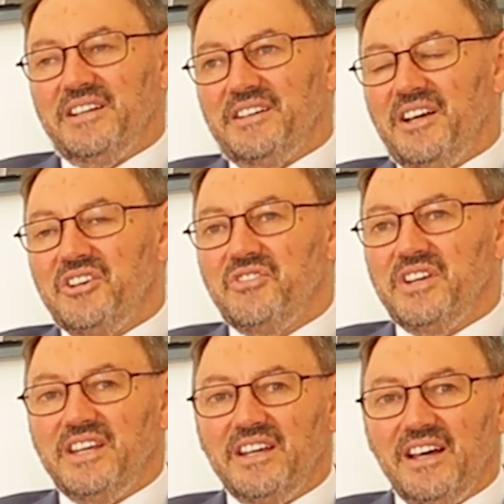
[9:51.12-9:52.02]

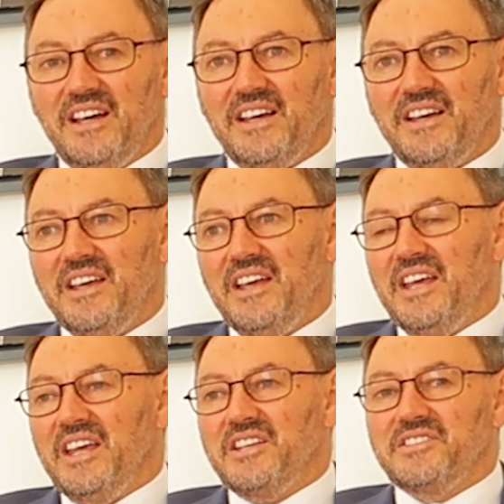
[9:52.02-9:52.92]
country,
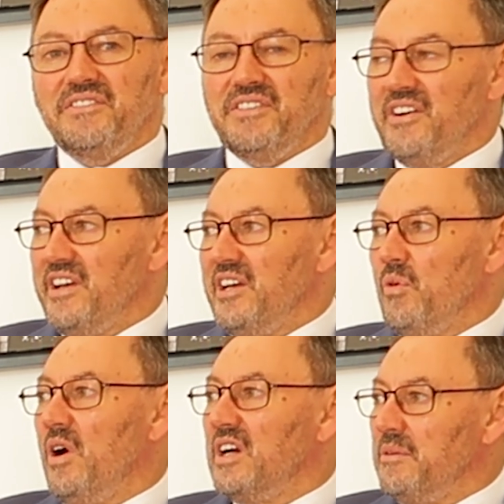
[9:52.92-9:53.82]
It's a very
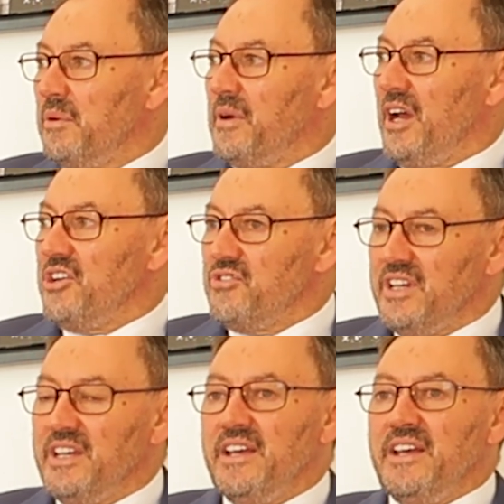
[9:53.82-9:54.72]
welcoming
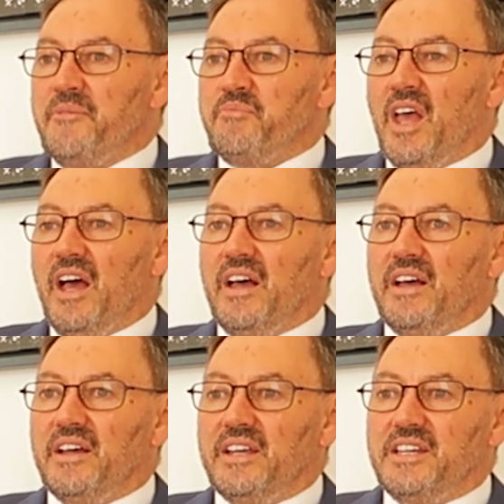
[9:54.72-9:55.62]
country.
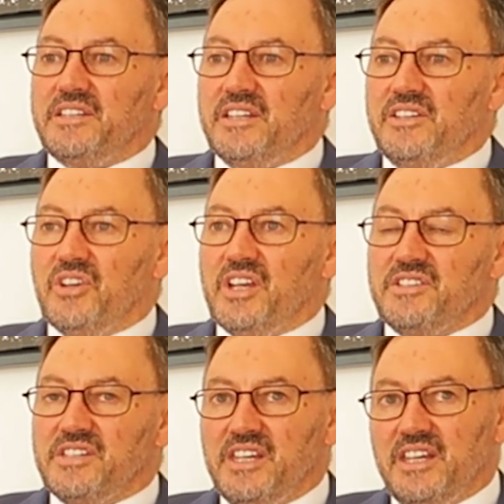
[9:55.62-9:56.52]
You can
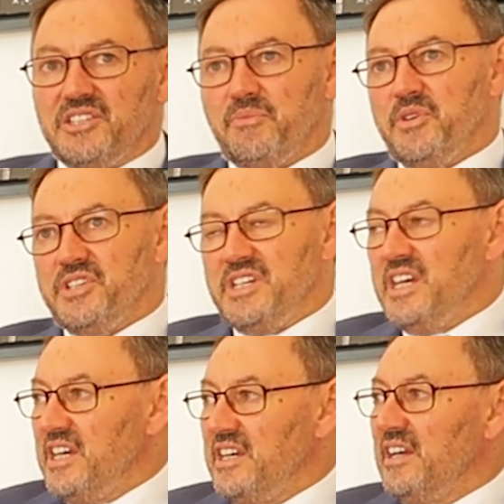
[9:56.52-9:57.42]
see it's
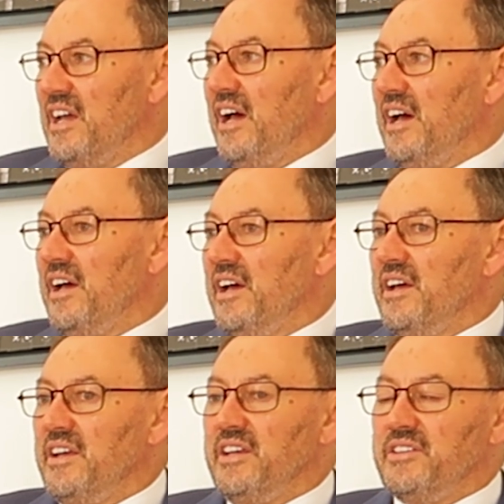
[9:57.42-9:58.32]
pristine.
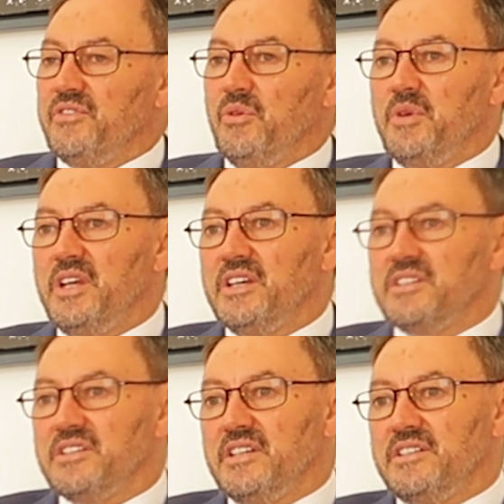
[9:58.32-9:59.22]
For me,
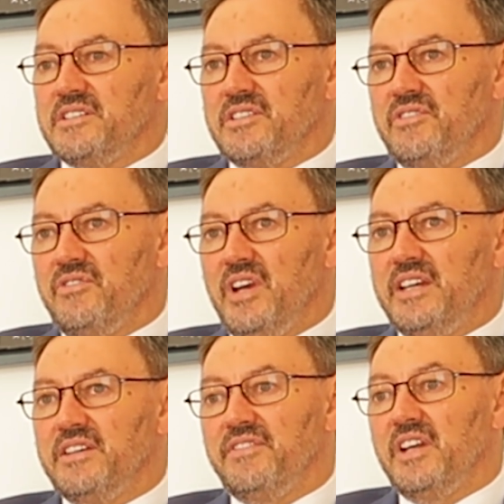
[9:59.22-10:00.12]
it's
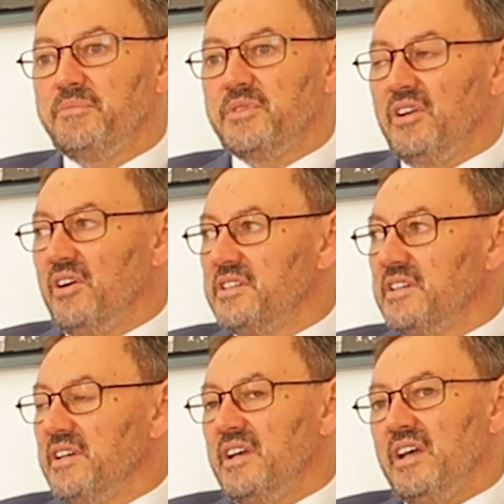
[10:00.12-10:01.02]
really developed a lot.
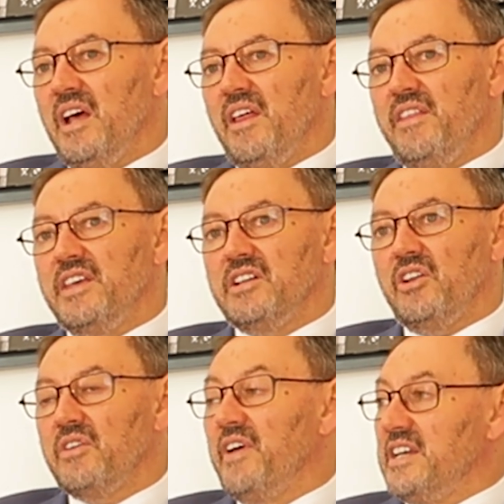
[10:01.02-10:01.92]
There's a
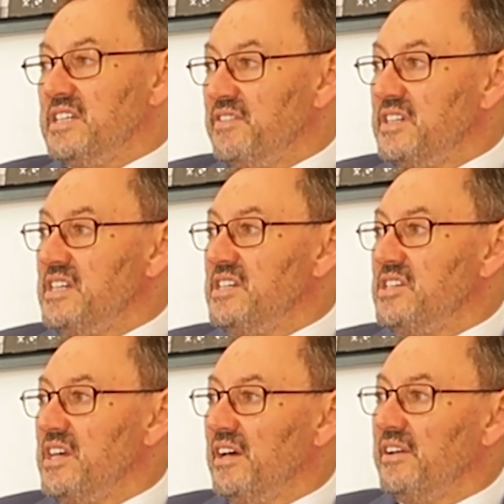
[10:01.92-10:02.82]
lot of activities
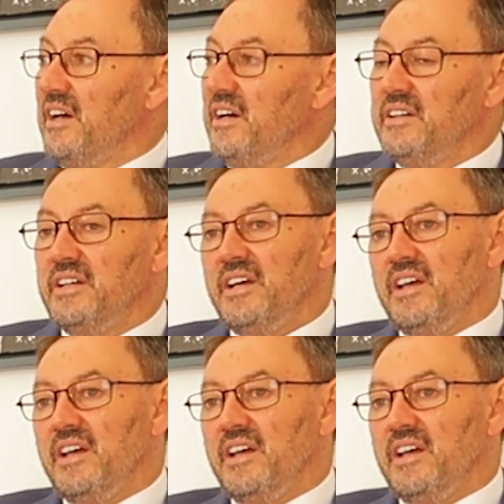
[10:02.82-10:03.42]
here now